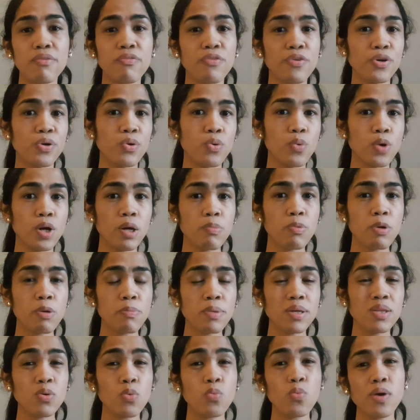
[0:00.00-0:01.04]
for your work
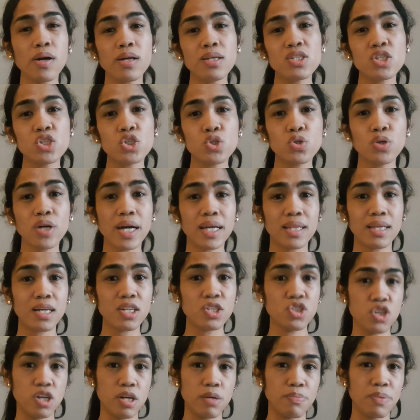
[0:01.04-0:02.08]
permit once you get a
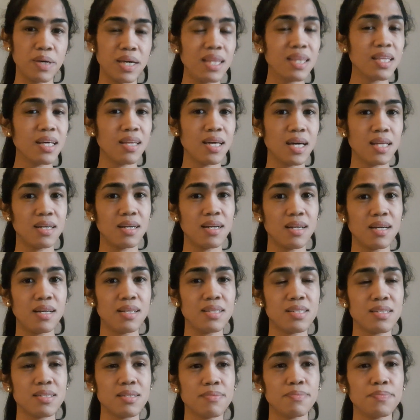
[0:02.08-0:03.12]
job in the
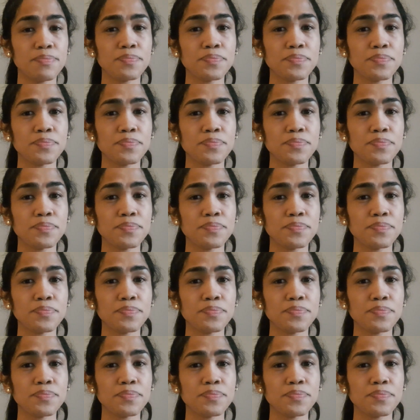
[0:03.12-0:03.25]
Netherlands.